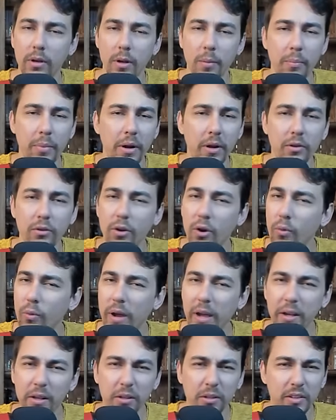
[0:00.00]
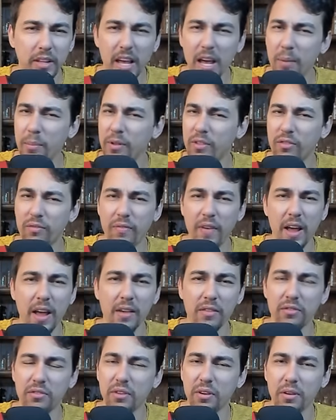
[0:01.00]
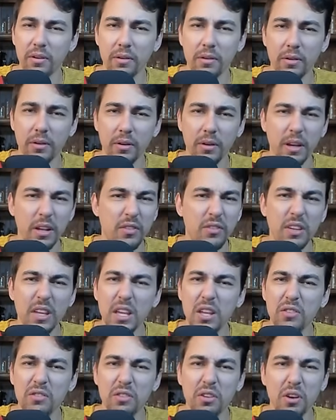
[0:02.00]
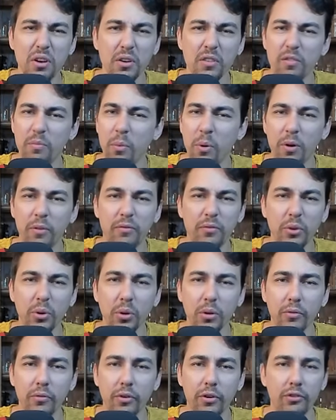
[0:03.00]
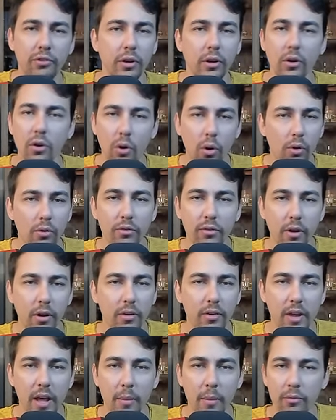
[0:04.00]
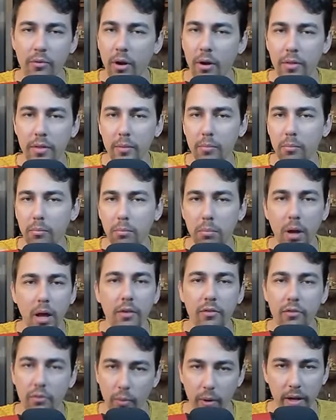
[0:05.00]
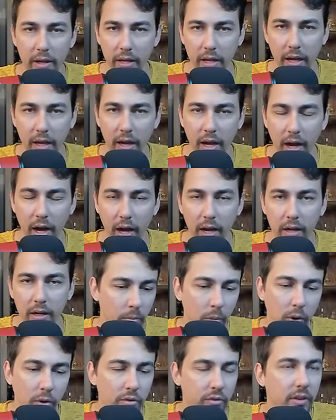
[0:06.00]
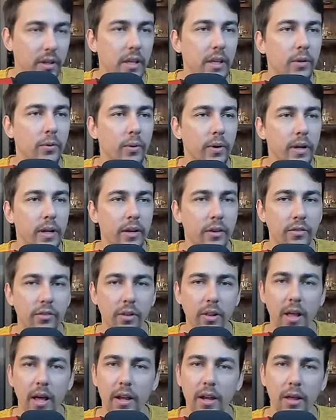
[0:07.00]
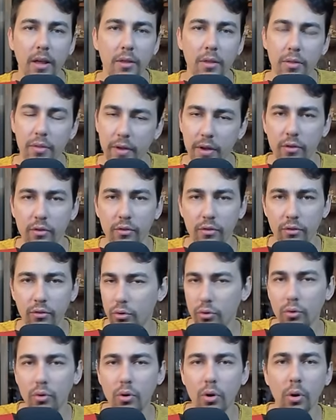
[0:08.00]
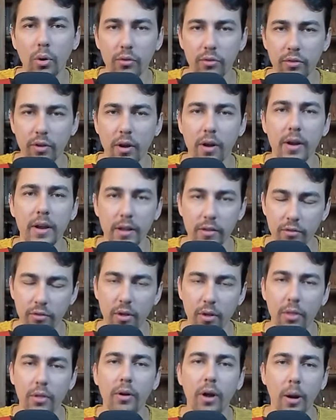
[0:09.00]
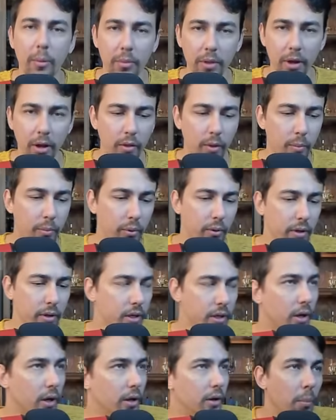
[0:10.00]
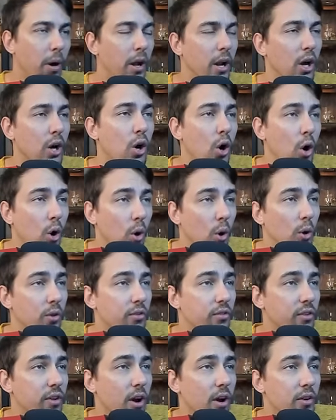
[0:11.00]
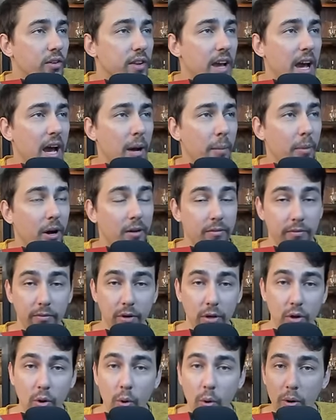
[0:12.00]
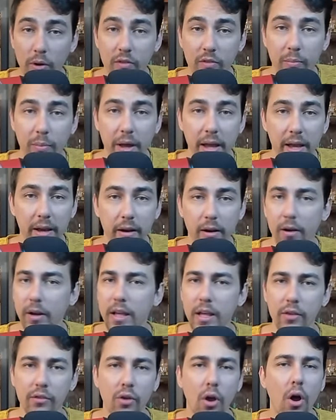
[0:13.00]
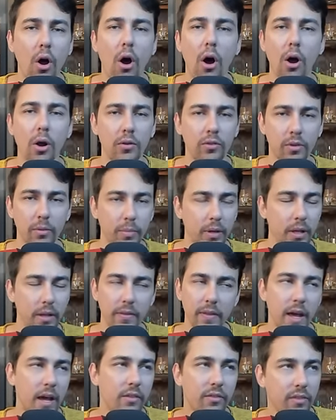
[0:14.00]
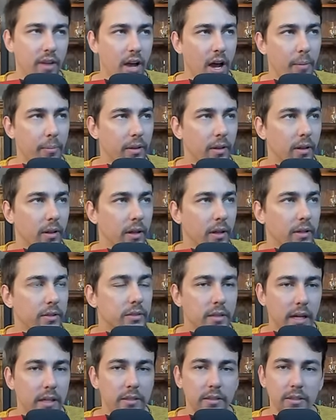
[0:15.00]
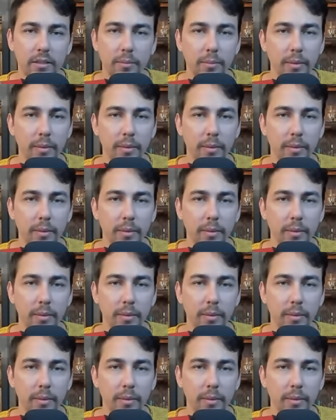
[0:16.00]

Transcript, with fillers: Compared to a regular dab, it's faster. It's easier, it's more fuel efficient. Cold start dabs are the best way to get high. Most e-rigs, a lot of other things do cold start hits, so they're up there. They're pretty good. But a cold start dab off of a quartz banger is hard to beat. That is top of the list. That is the